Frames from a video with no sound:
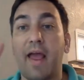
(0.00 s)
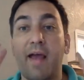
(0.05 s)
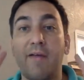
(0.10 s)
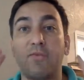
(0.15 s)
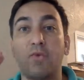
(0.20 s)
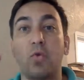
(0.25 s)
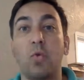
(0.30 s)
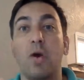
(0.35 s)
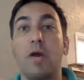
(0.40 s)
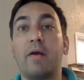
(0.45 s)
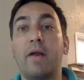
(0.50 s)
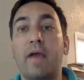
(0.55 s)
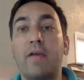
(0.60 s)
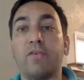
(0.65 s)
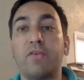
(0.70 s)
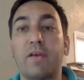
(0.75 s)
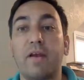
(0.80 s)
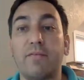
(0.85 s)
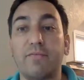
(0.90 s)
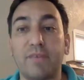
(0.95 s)
everyone has
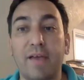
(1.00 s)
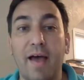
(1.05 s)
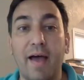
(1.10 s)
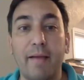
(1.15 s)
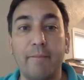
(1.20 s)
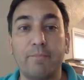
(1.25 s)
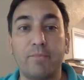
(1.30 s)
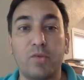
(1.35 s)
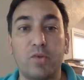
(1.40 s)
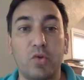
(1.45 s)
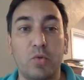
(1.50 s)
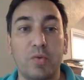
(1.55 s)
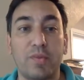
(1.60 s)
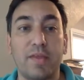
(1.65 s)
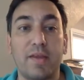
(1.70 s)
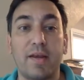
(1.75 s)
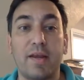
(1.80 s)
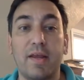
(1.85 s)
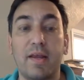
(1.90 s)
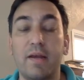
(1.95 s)
enough time to do what they
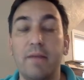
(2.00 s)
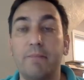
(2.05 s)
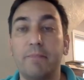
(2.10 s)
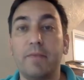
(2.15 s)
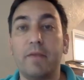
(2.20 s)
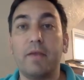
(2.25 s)
need.